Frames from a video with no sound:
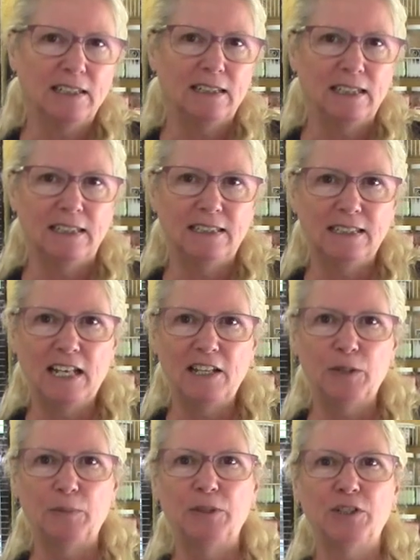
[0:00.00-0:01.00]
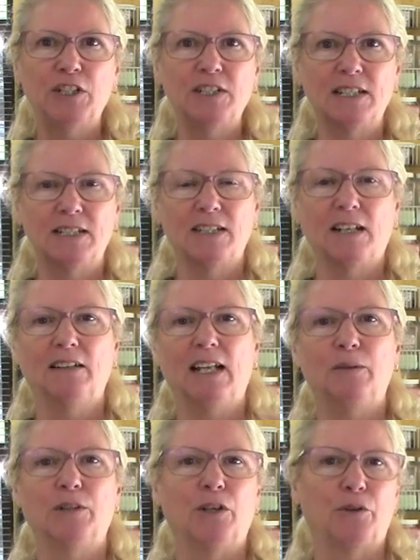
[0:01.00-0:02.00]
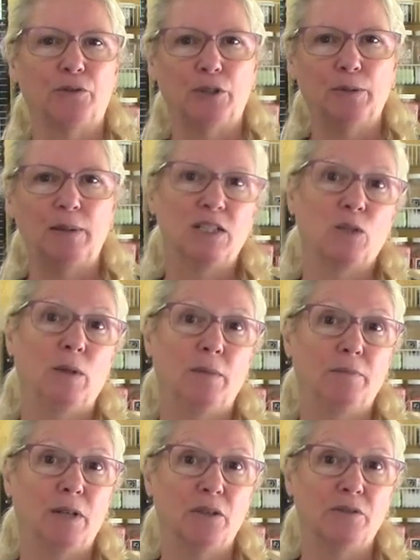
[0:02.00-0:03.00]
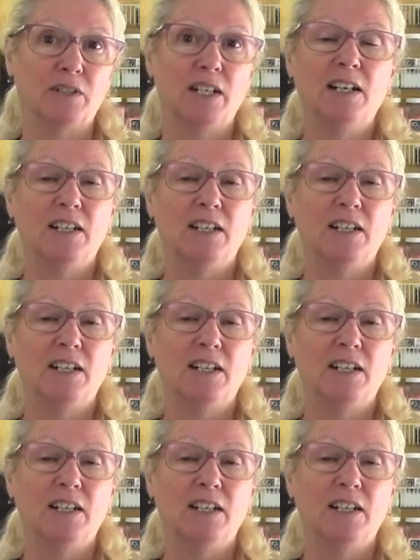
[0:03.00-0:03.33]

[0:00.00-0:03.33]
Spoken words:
clink together, but just the sunlight would go through them as the wind blows.